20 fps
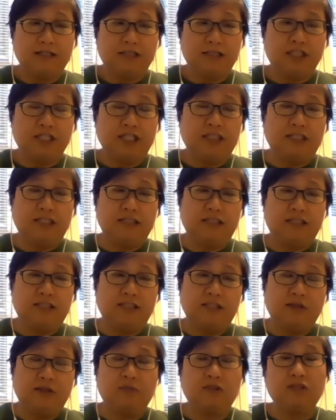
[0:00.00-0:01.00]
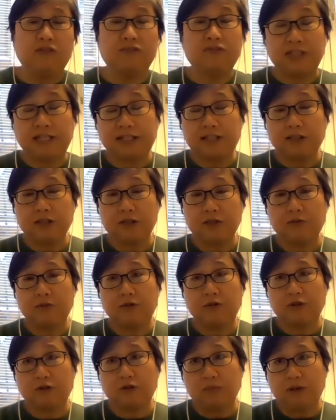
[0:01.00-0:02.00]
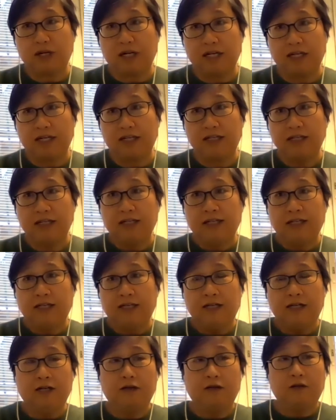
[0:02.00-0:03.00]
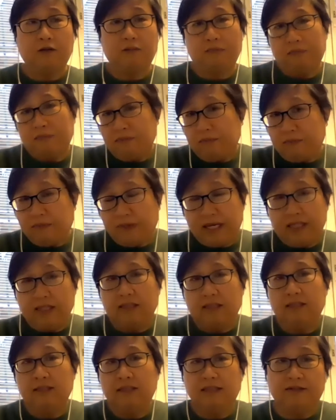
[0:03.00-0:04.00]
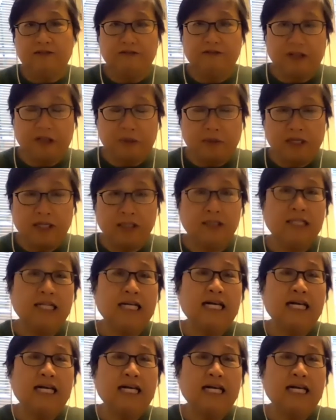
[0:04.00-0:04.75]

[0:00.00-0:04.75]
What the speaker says: gender in terms of sex, so by um, male and female.